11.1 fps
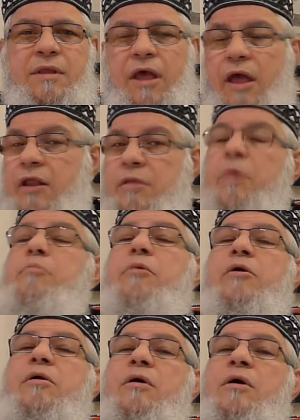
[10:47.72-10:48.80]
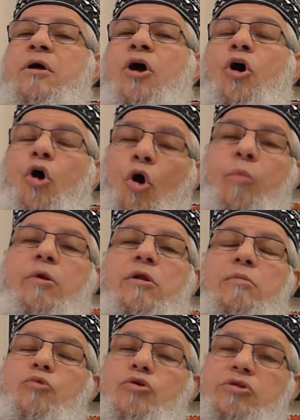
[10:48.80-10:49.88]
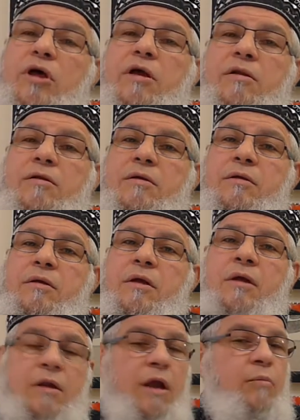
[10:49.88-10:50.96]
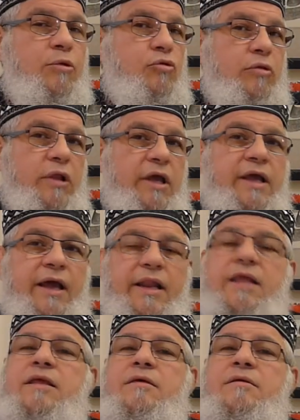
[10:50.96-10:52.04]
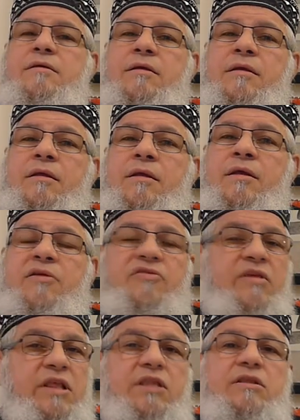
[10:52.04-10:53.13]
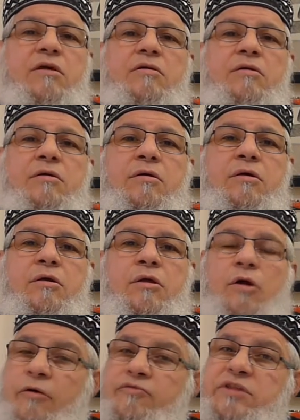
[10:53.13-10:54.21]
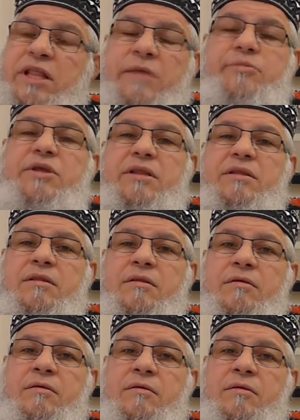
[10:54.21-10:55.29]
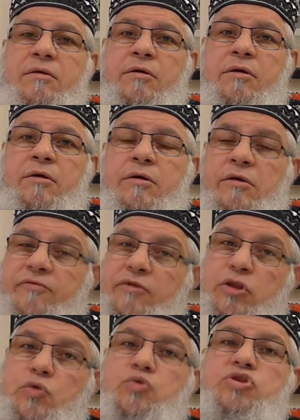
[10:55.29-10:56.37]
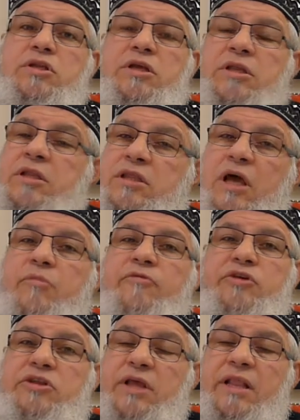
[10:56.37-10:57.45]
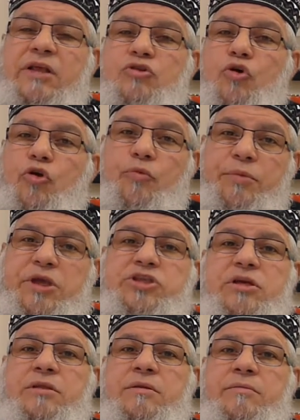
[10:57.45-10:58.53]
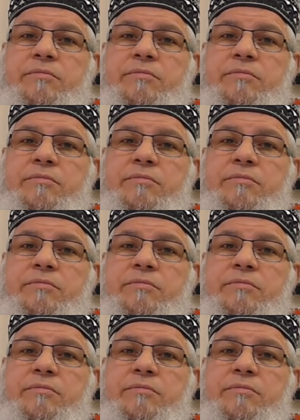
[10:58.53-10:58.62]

I remember Omar al-Mukhtar, rahmatullahi alayh, the leader of the Libyan revolution in the time of Italian occupation